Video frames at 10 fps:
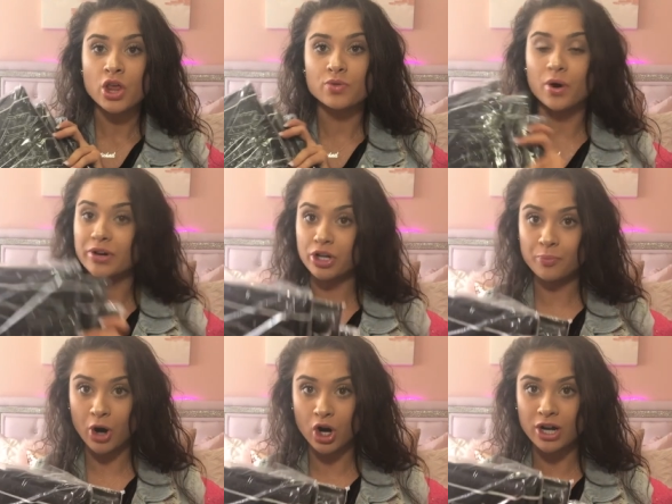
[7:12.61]
throwing your
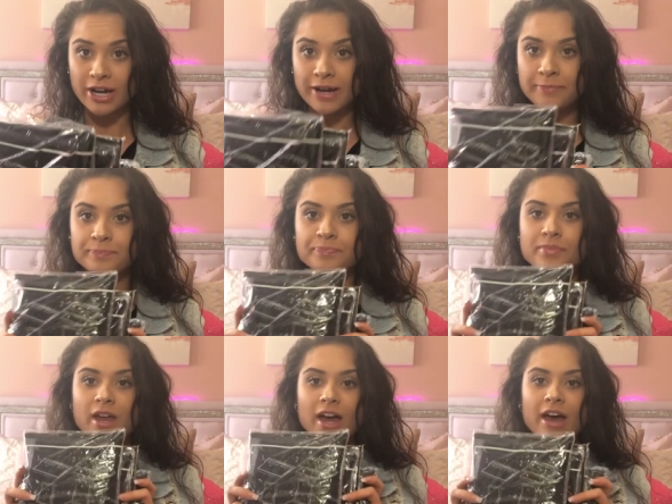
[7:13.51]
party,
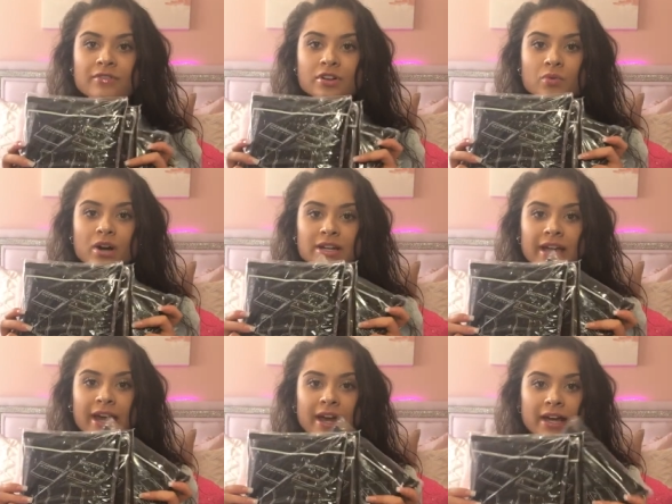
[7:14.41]
everyone
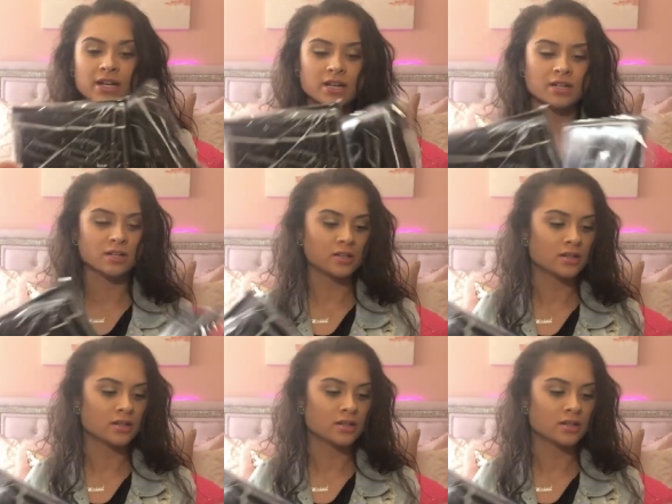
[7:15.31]
can